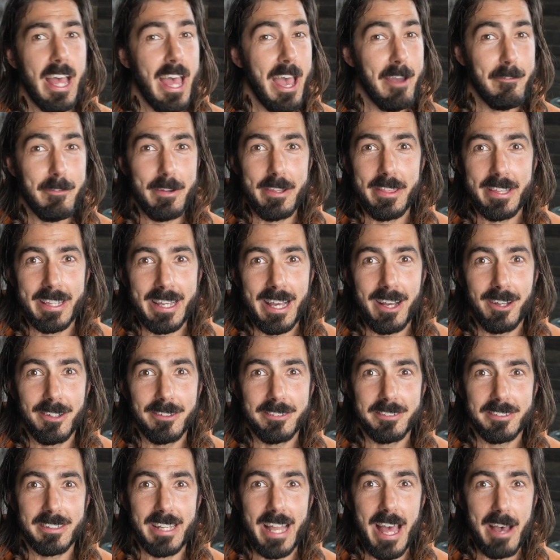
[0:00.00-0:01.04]
everything
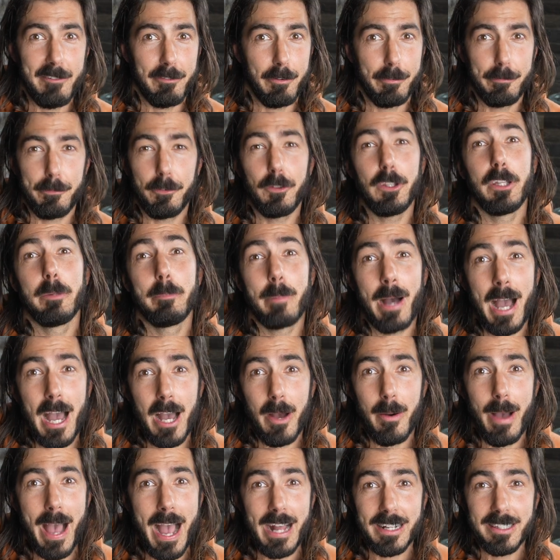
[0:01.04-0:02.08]
else and have a fully
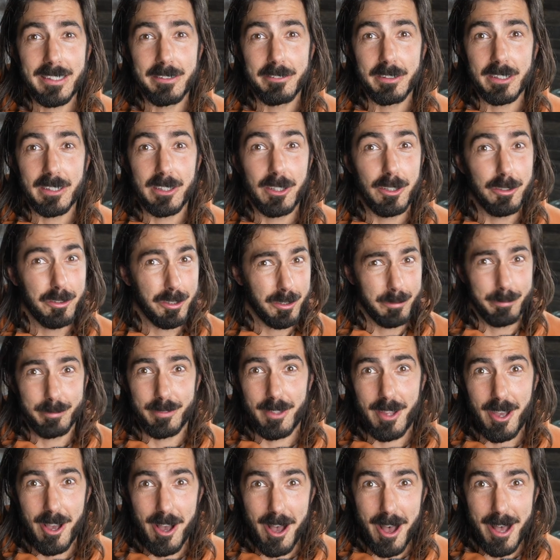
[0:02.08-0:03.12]
bioactive enclosure,
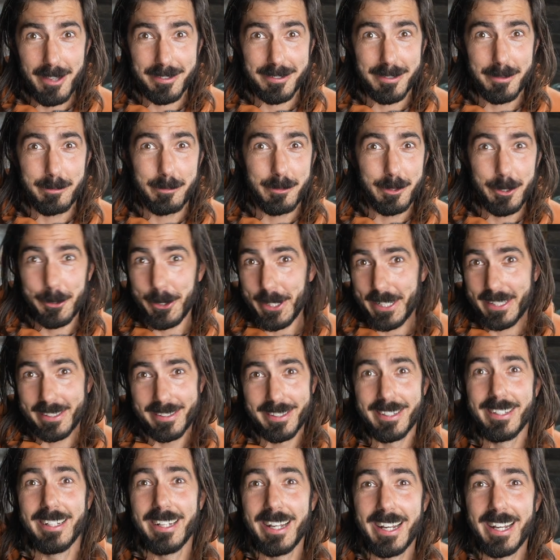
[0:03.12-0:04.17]
awesome, do it.